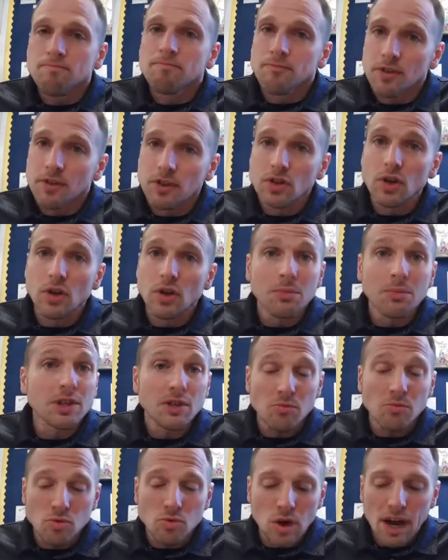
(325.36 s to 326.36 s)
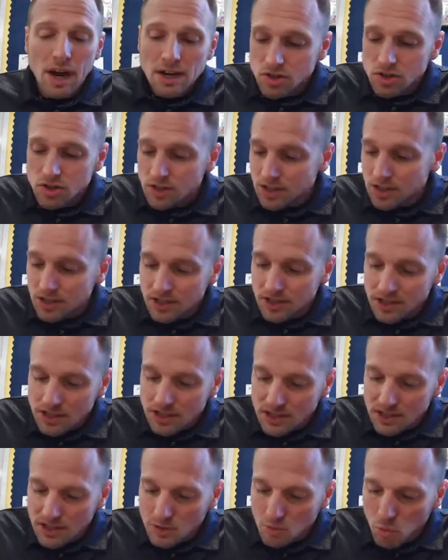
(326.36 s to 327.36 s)
This is going to be subtraction because
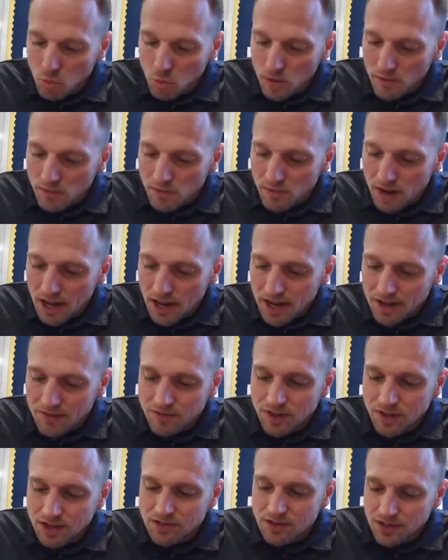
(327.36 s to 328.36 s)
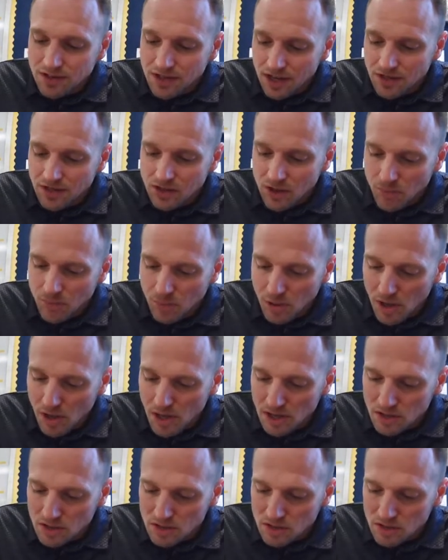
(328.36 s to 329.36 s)
this 6.5 doesn't touch the
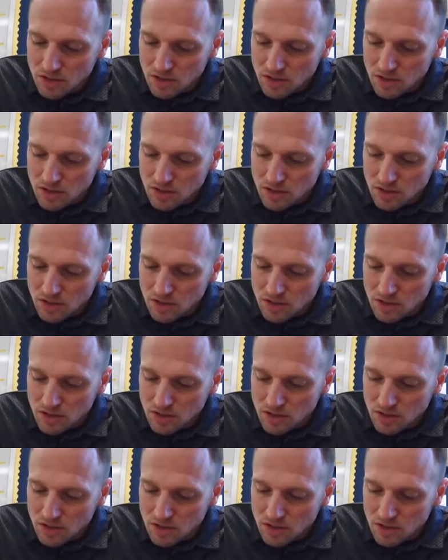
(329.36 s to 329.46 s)
plus.